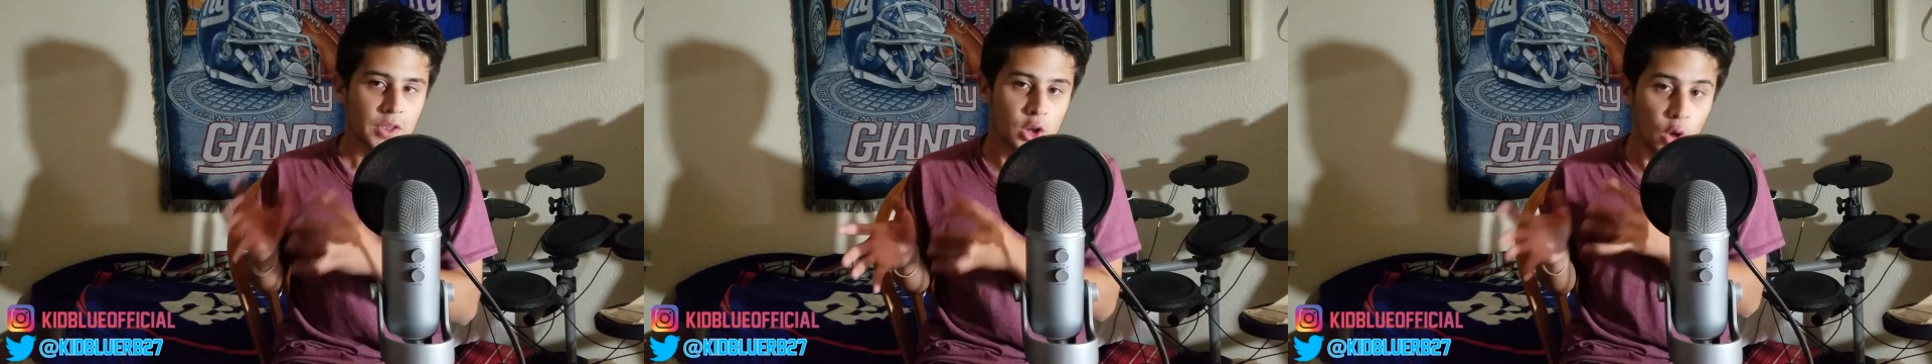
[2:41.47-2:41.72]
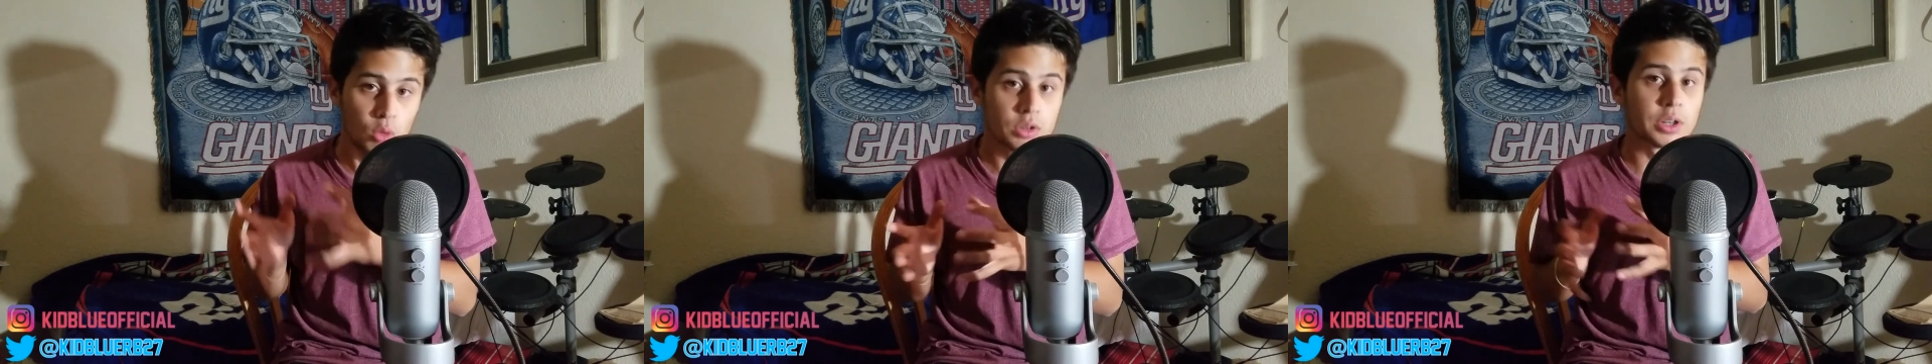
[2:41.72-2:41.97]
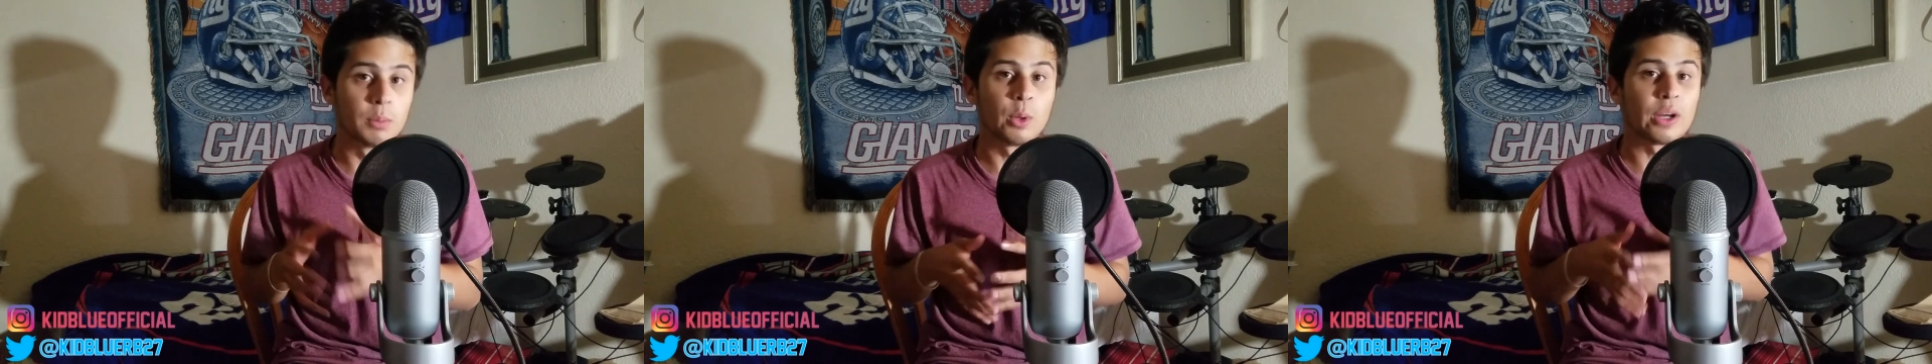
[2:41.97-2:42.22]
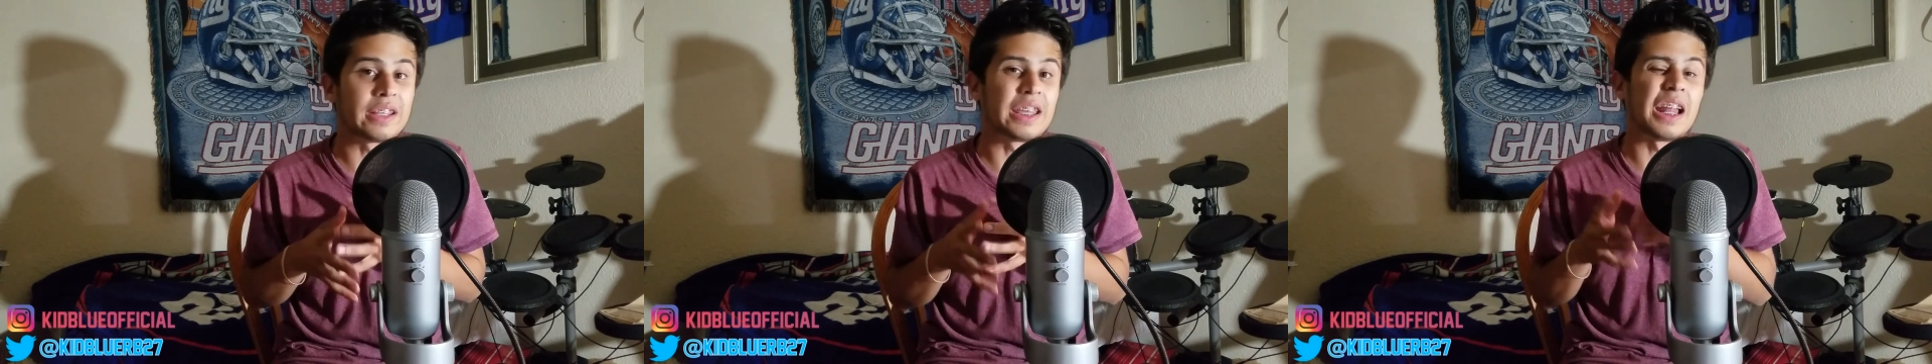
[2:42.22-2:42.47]
go somewhere
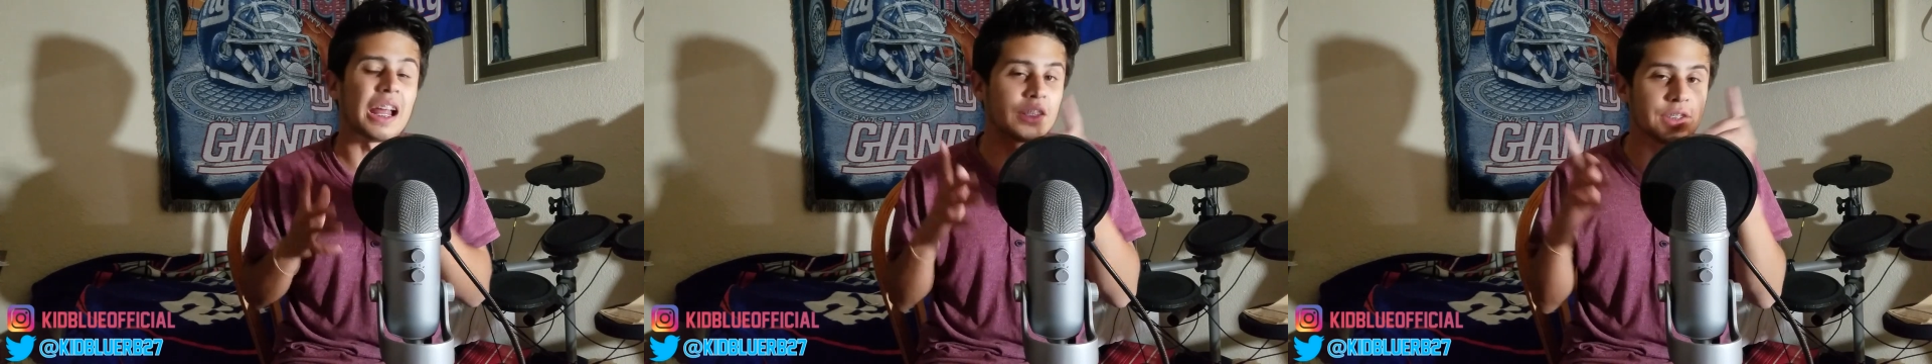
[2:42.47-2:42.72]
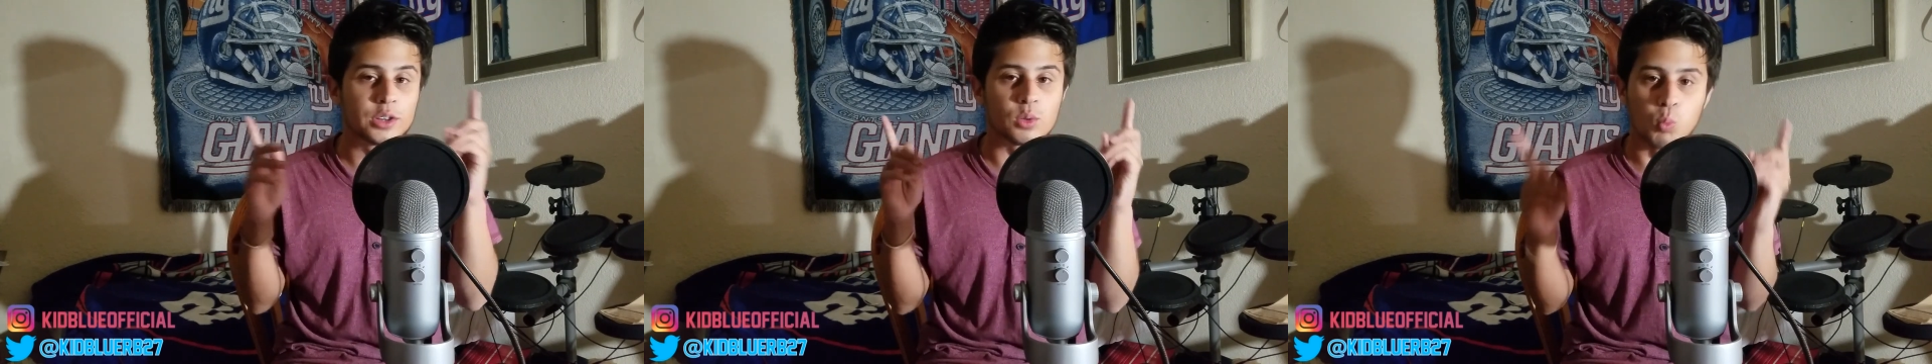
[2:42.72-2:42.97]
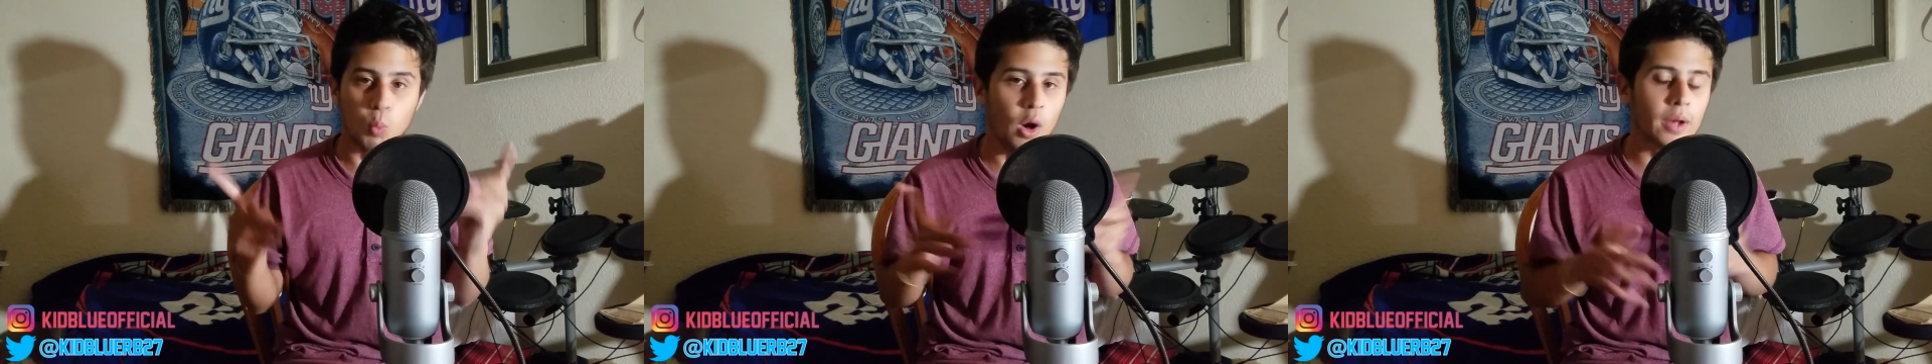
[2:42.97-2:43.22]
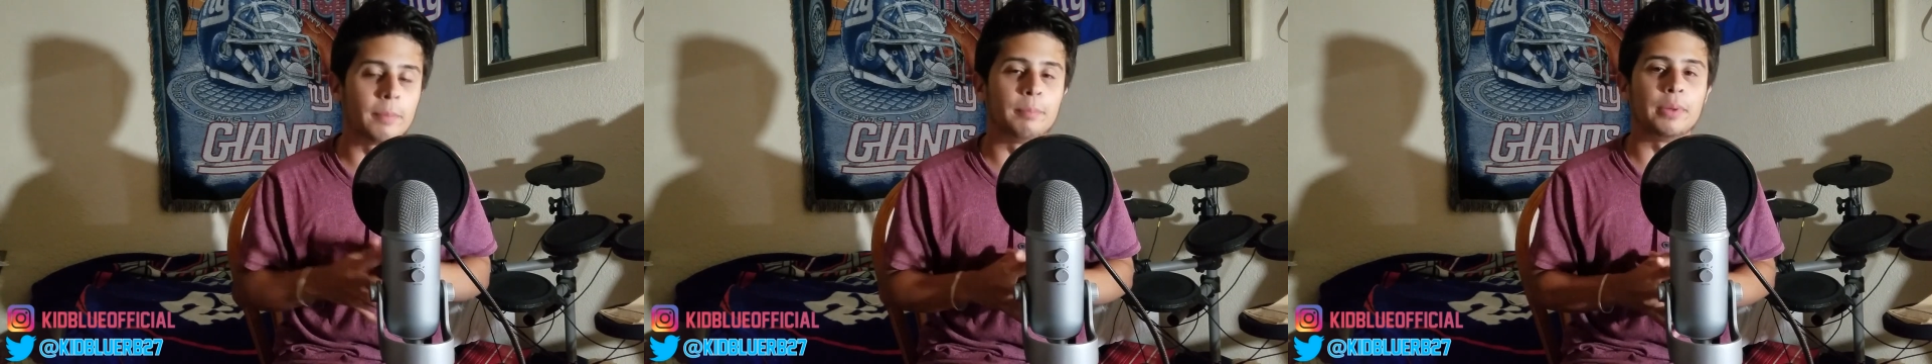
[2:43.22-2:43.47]
and get at least
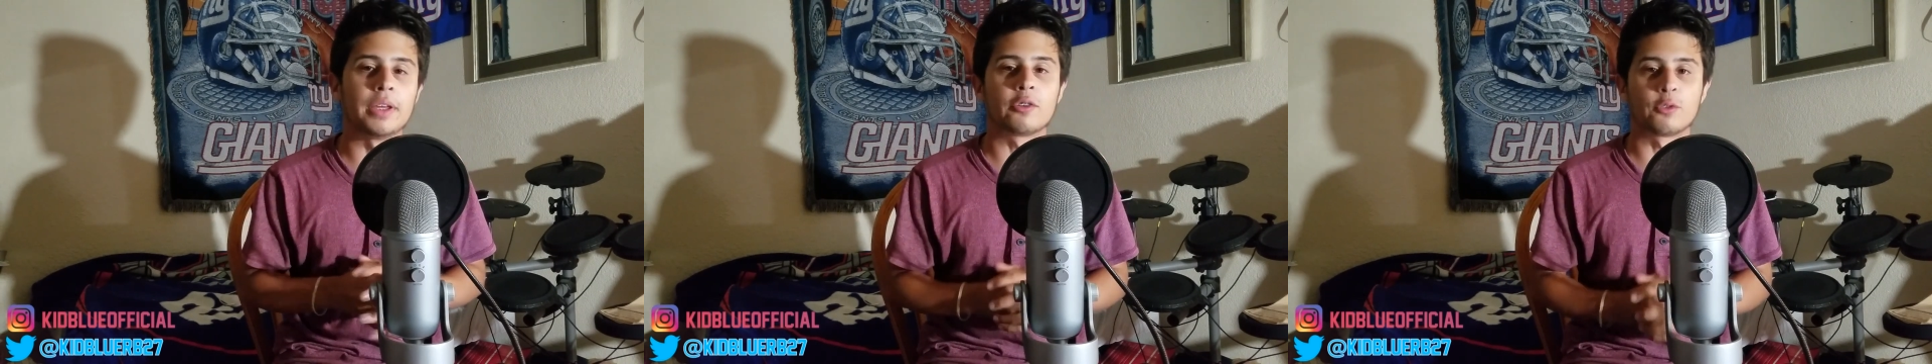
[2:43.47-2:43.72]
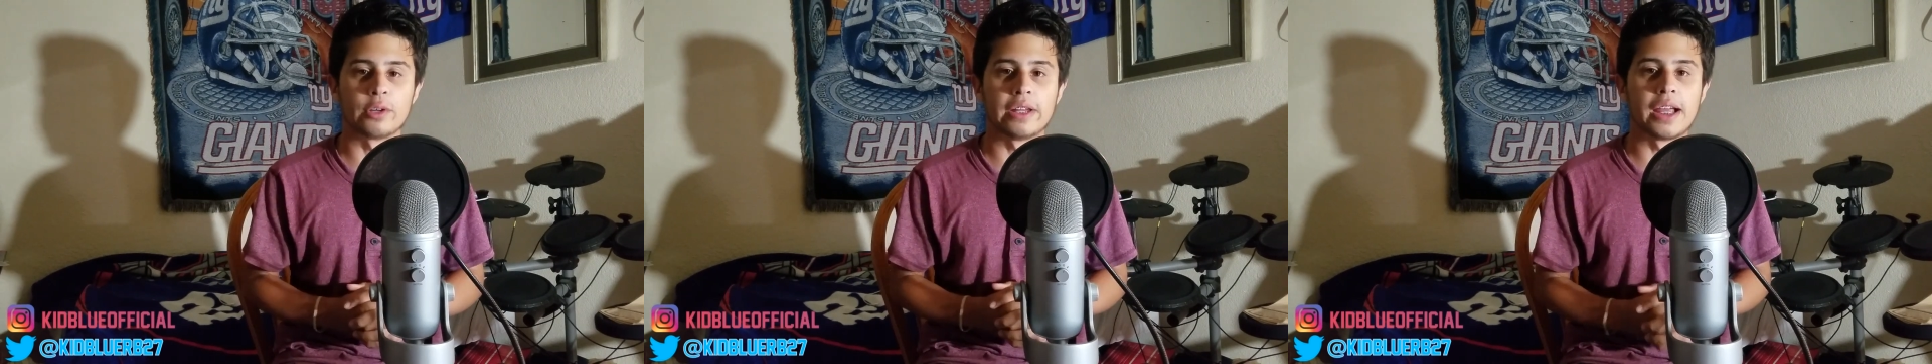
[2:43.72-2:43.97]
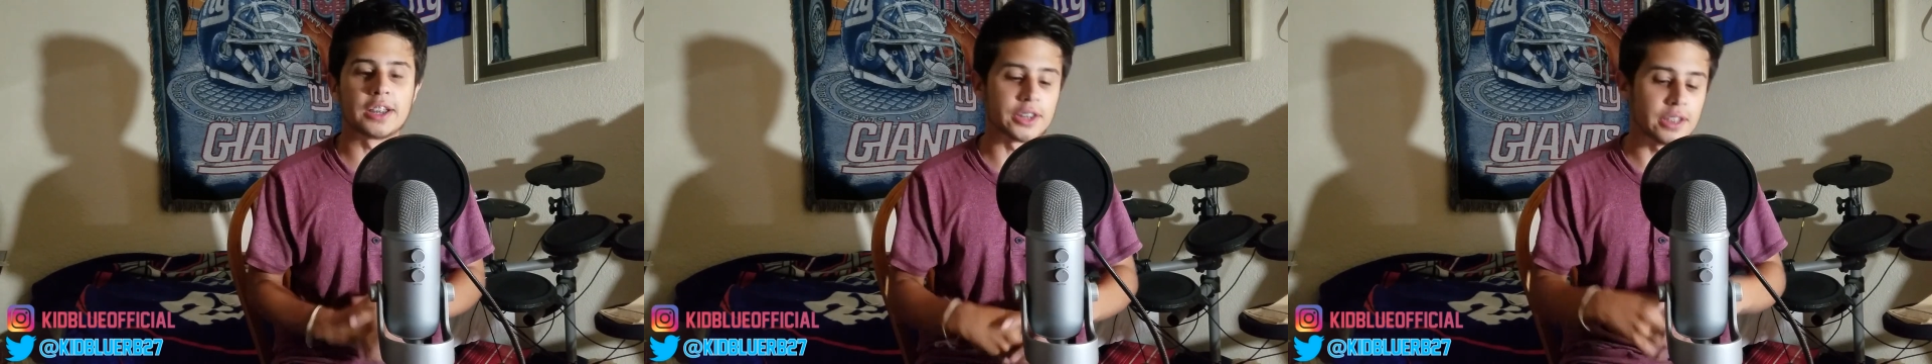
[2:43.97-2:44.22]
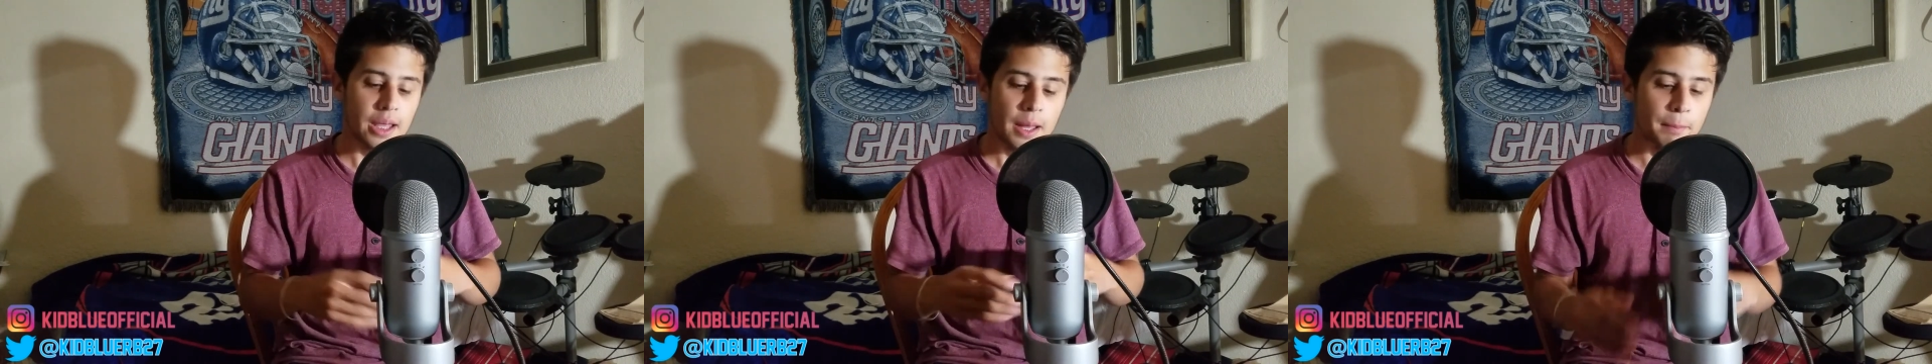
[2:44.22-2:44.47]
one big free agent.